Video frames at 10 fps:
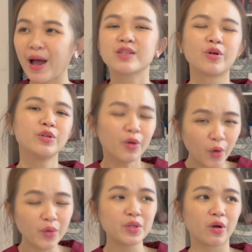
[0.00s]
passed on your
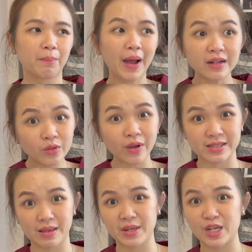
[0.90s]
own your part 2
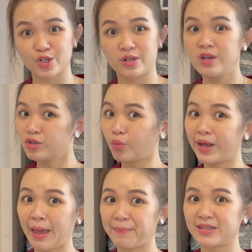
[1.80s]
examination. So
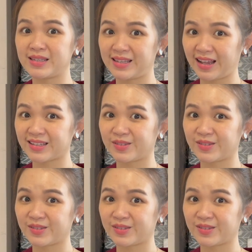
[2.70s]
what happens next?